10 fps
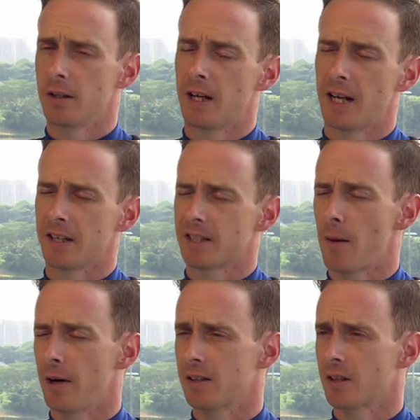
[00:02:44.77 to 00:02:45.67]
Angus
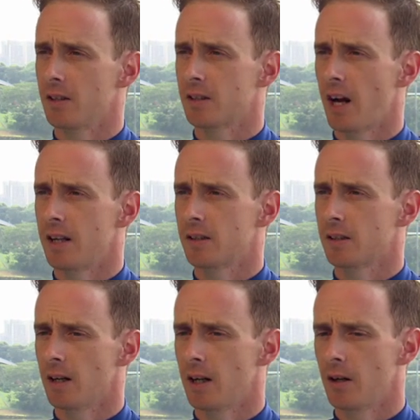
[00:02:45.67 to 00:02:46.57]
Armanasco Stakes
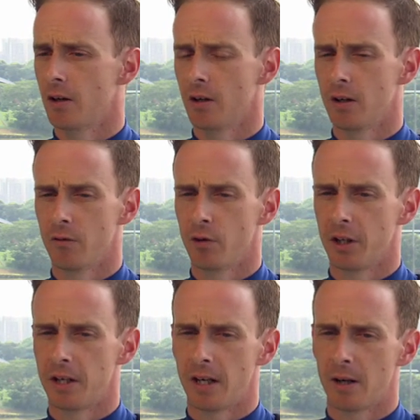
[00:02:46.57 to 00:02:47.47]
on a
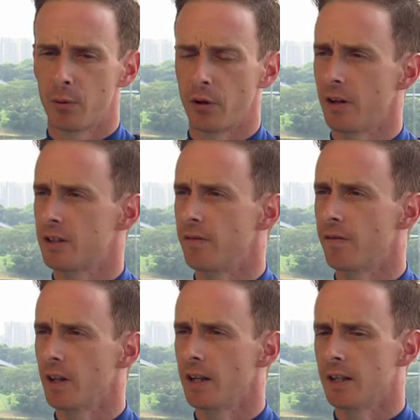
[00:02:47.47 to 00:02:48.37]
really progressive
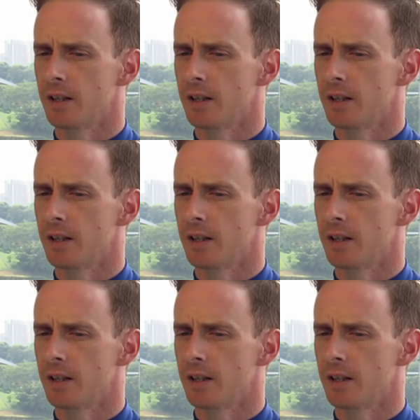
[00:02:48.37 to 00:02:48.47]
filly,